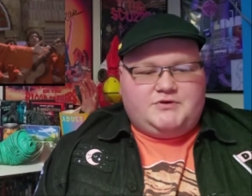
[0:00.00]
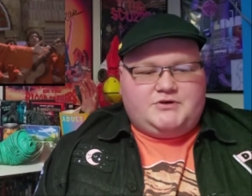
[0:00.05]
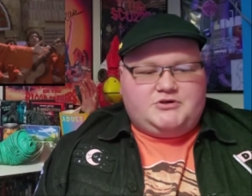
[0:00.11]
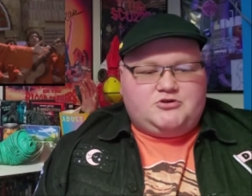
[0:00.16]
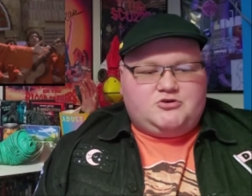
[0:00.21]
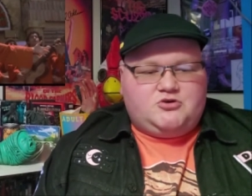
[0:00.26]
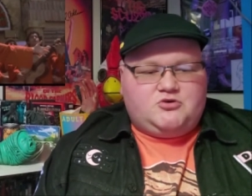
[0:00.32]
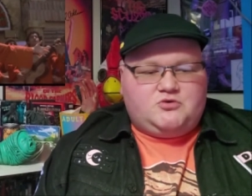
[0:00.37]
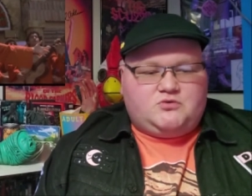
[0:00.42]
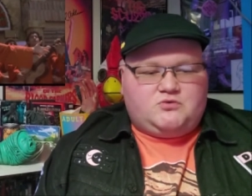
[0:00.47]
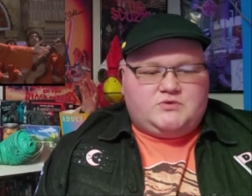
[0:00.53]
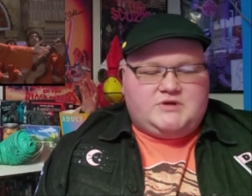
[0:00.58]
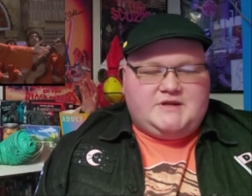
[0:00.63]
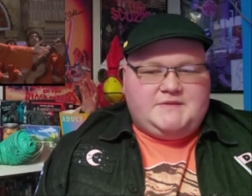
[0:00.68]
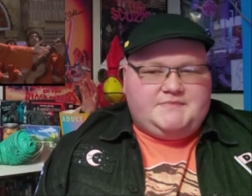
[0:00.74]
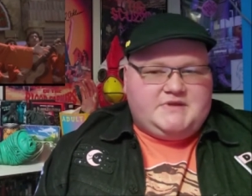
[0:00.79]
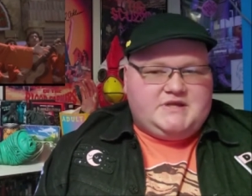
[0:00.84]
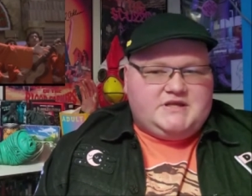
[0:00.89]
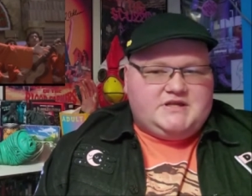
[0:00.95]
and
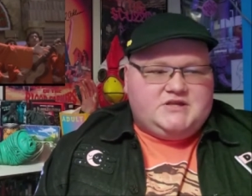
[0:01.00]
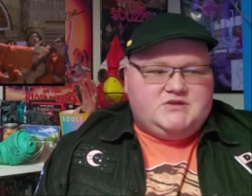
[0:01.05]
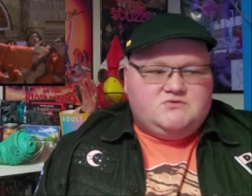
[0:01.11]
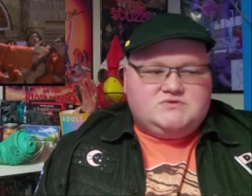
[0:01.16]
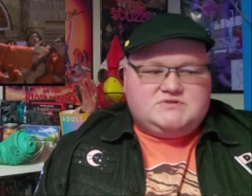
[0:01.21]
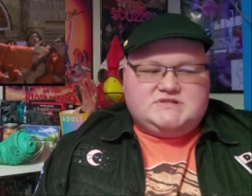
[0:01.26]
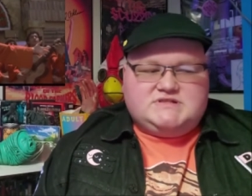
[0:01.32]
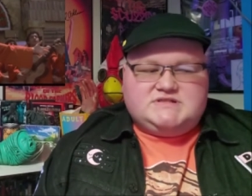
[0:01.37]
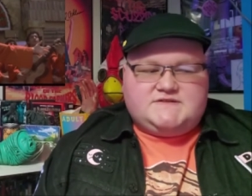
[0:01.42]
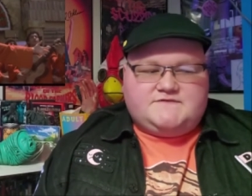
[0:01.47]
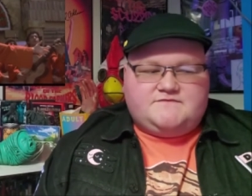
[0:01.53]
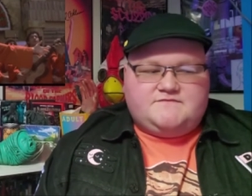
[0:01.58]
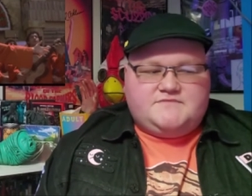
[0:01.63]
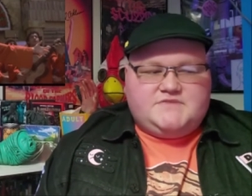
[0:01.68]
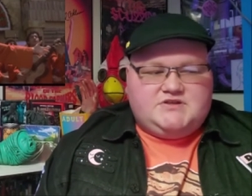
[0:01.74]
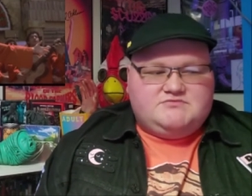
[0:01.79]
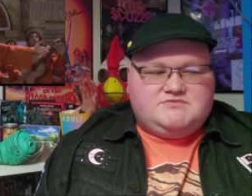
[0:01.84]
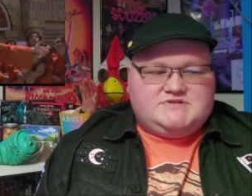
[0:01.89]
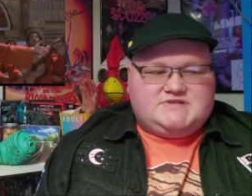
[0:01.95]
creepy uses of
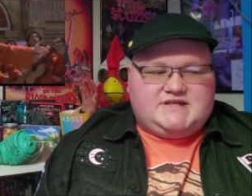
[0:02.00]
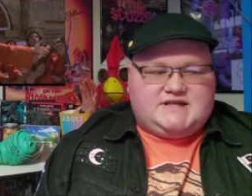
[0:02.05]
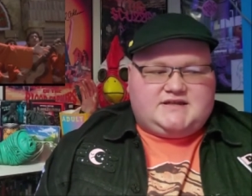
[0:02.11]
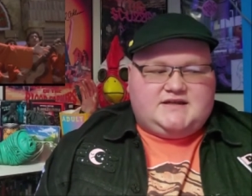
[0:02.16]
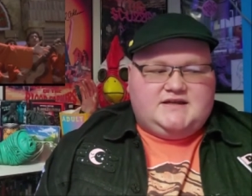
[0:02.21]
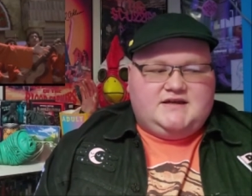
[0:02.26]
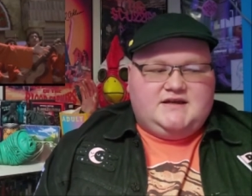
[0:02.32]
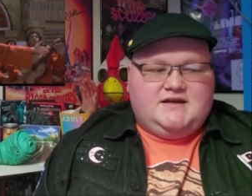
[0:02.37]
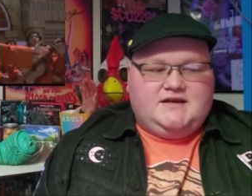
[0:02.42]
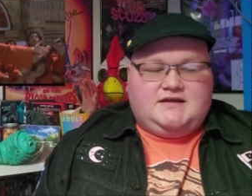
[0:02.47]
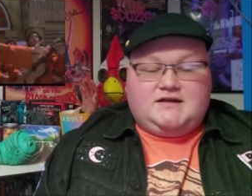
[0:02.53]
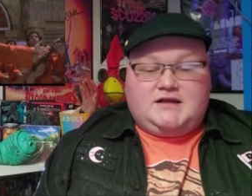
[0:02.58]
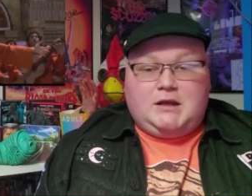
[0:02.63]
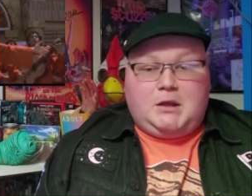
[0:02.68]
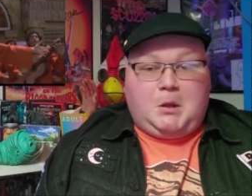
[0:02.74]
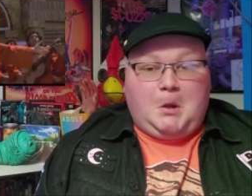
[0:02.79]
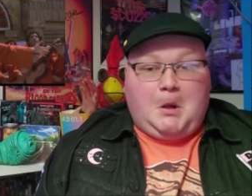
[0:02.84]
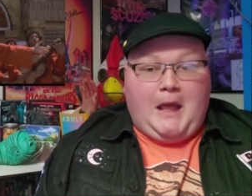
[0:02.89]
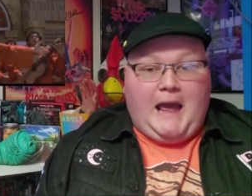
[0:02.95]
music,
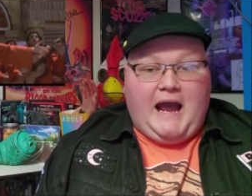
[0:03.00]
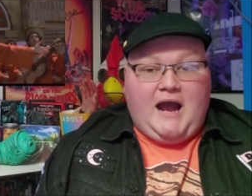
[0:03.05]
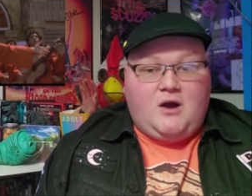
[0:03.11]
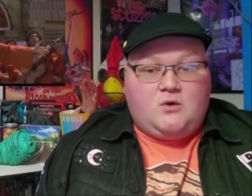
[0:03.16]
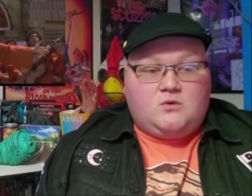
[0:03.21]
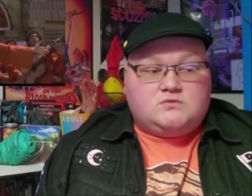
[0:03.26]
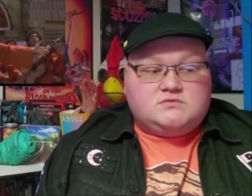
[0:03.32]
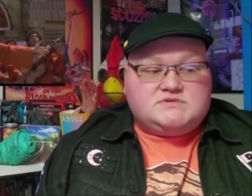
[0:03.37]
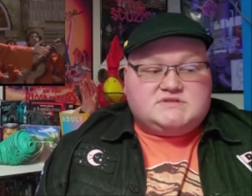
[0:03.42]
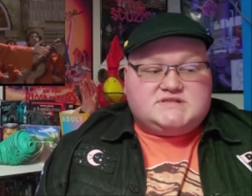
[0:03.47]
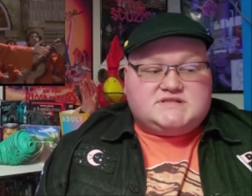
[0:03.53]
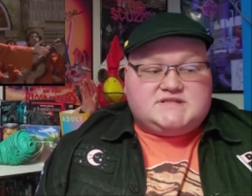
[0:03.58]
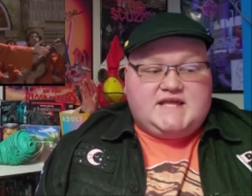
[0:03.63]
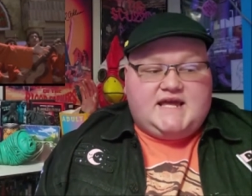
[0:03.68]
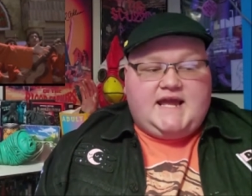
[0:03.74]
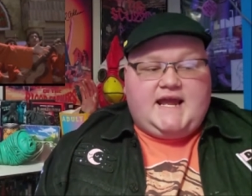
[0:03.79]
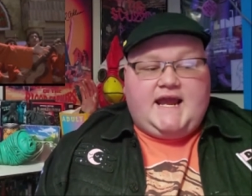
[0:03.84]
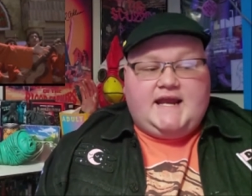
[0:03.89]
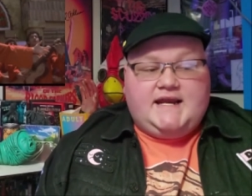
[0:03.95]
clowns, the
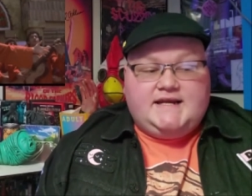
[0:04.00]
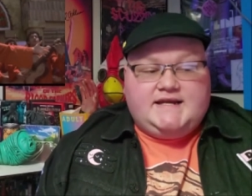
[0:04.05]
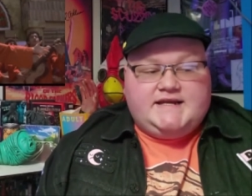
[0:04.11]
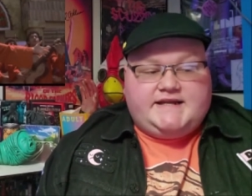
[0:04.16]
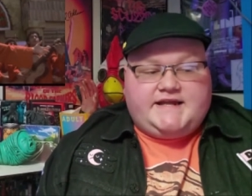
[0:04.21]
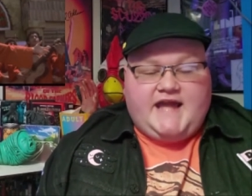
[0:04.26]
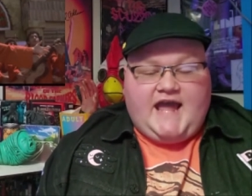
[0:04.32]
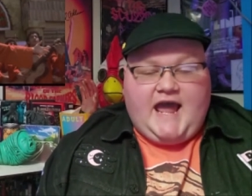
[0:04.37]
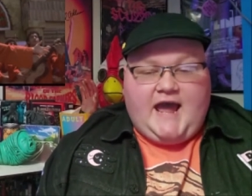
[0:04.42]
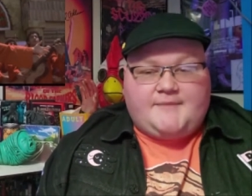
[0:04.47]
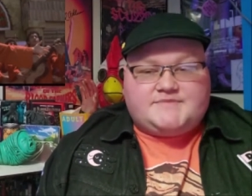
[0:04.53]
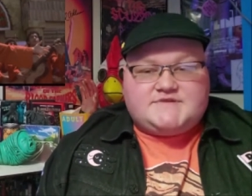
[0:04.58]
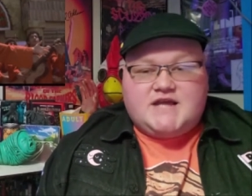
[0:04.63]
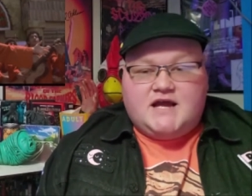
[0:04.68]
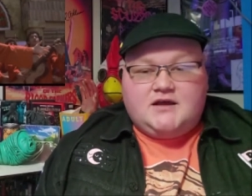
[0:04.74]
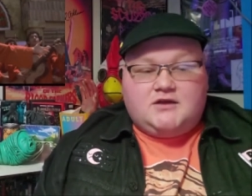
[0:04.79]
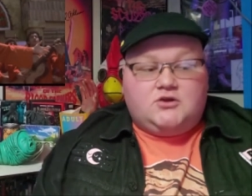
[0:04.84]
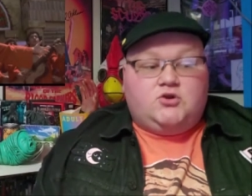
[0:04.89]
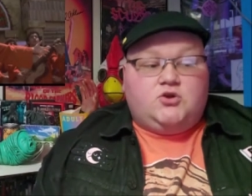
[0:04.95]
handicapped,
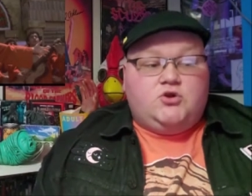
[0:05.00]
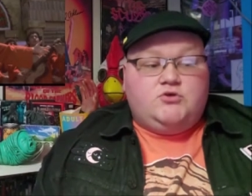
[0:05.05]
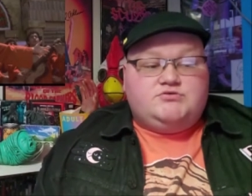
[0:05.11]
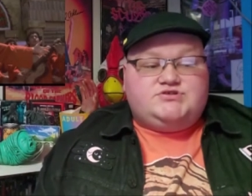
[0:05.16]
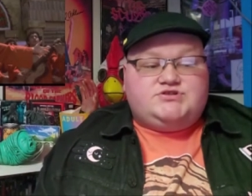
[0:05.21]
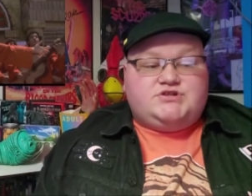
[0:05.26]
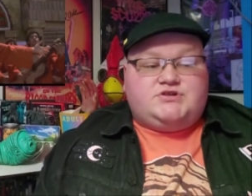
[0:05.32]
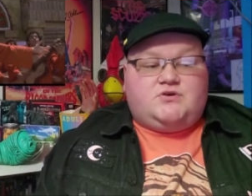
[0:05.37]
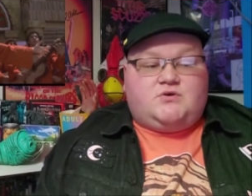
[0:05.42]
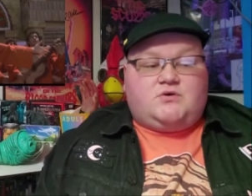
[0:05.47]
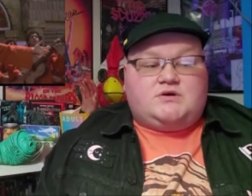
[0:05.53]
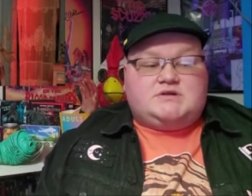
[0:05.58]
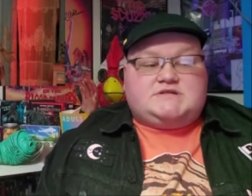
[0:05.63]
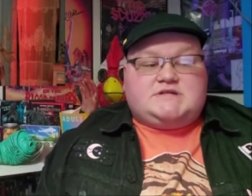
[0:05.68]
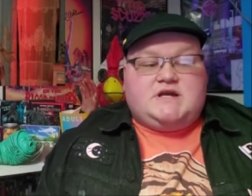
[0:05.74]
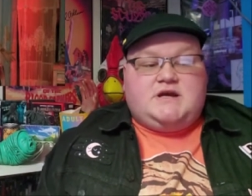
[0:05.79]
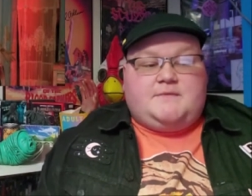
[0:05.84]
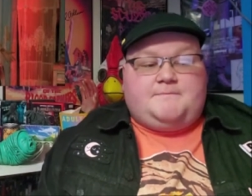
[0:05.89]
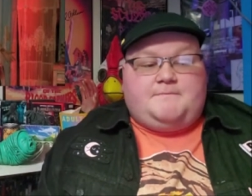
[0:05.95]
luchadors,
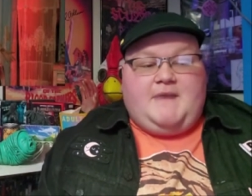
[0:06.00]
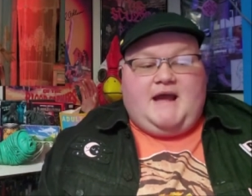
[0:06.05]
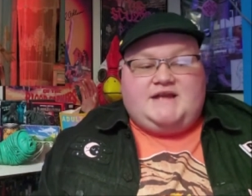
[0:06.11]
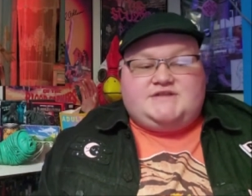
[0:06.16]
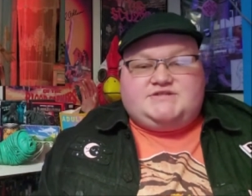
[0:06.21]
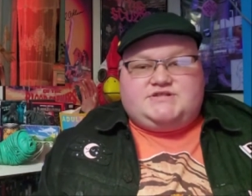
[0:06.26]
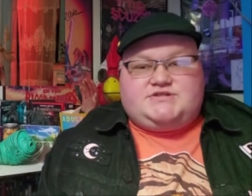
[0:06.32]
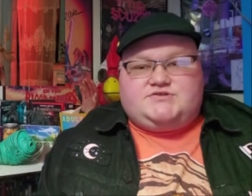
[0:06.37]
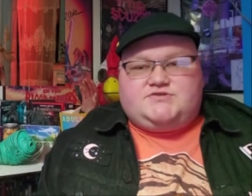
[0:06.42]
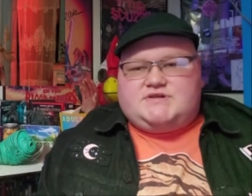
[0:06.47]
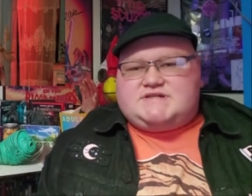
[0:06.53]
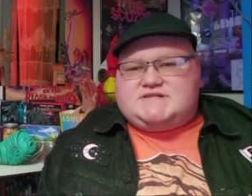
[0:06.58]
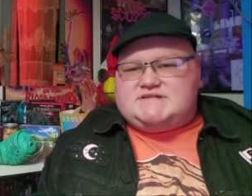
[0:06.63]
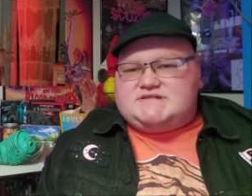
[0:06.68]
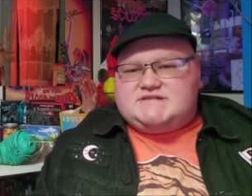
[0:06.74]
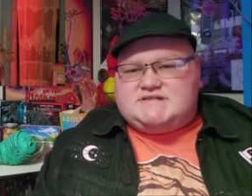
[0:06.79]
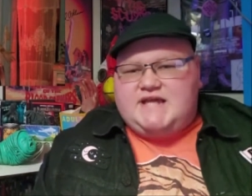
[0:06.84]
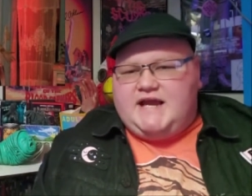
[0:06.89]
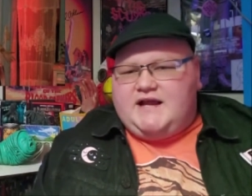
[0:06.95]
magic tricks,
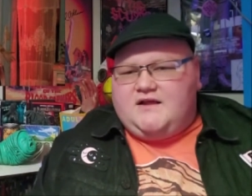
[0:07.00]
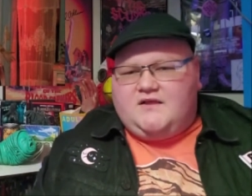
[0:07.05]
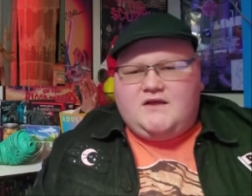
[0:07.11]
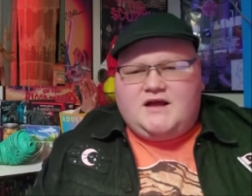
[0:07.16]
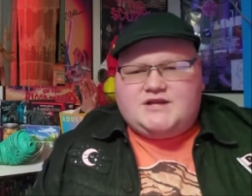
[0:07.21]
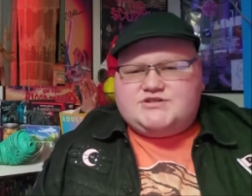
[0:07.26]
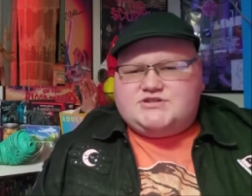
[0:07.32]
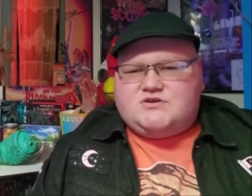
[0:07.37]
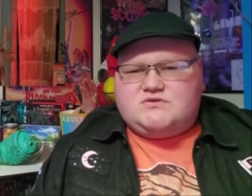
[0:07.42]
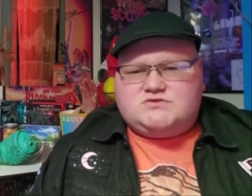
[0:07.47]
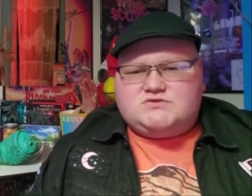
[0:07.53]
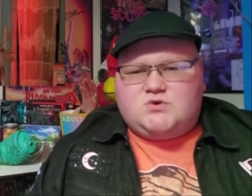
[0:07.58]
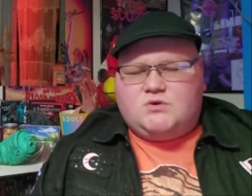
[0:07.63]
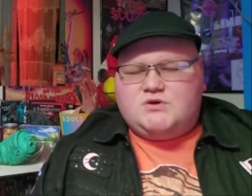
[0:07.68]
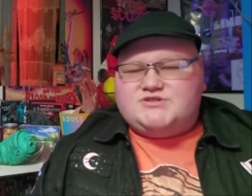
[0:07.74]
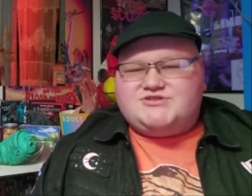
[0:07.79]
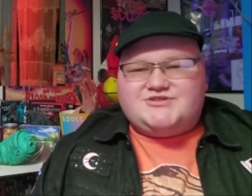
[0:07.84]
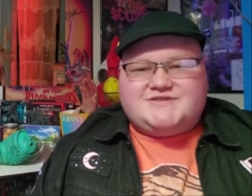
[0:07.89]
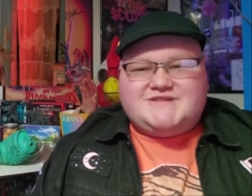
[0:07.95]
psychological torture.